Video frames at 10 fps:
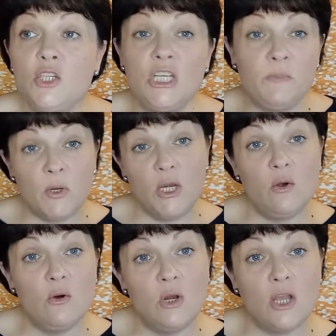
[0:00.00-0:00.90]
She's put
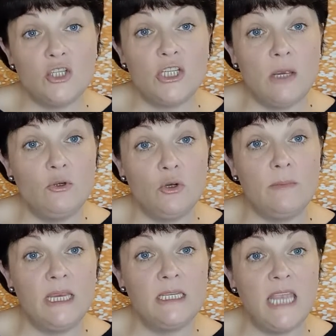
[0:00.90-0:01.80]
it all on
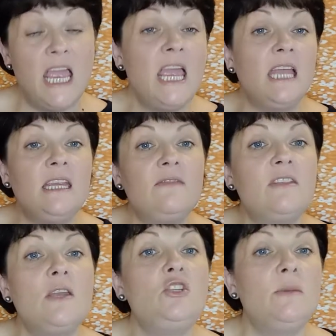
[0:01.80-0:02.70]
social media, and
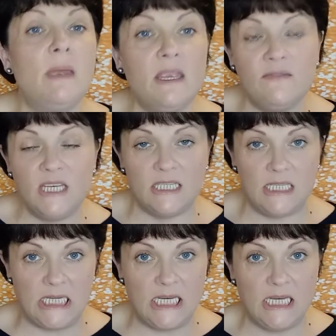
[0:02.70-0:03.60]
even though she may have
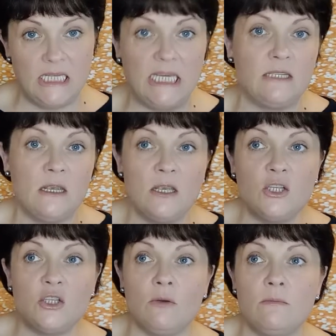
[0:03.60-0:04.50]
deleted
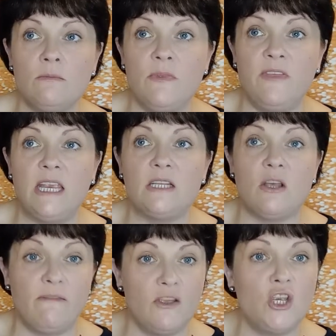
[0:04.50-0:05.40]
some
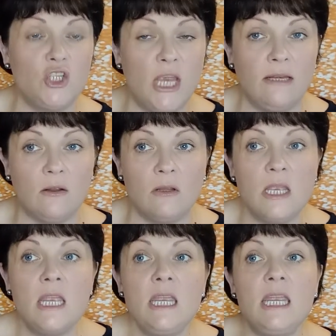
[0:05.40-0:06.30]
things off her channel,
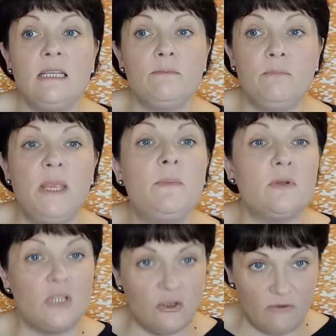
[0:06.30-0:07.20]

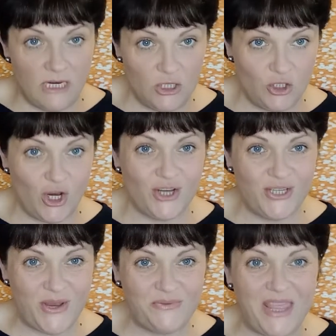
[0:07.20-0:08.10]
people screenshot,
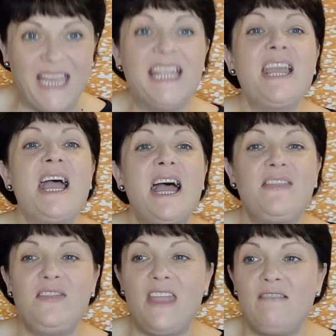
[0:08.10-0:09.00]
don't they?
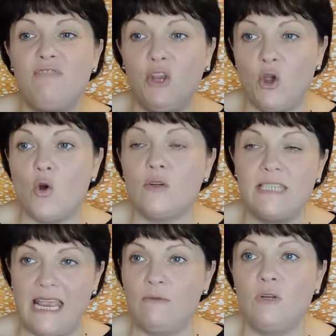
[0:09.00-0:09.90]
And they
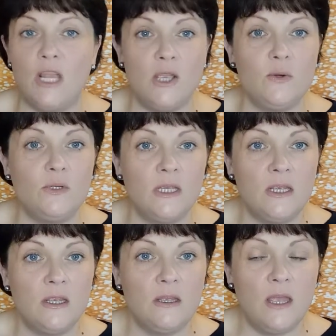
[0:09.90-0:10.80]
record, download
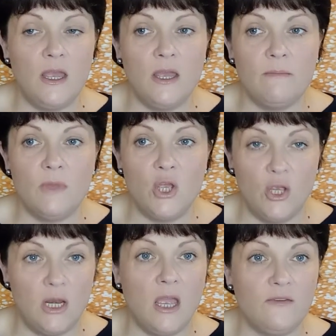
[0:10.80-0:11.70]

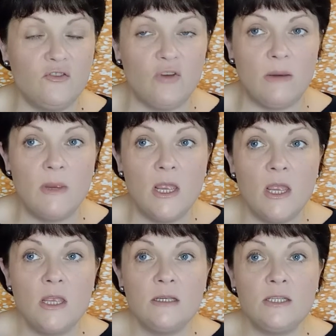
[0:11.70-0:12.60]
her live stream.
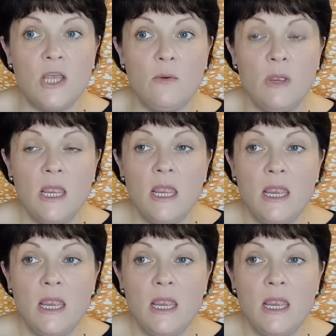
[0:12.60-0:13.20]
So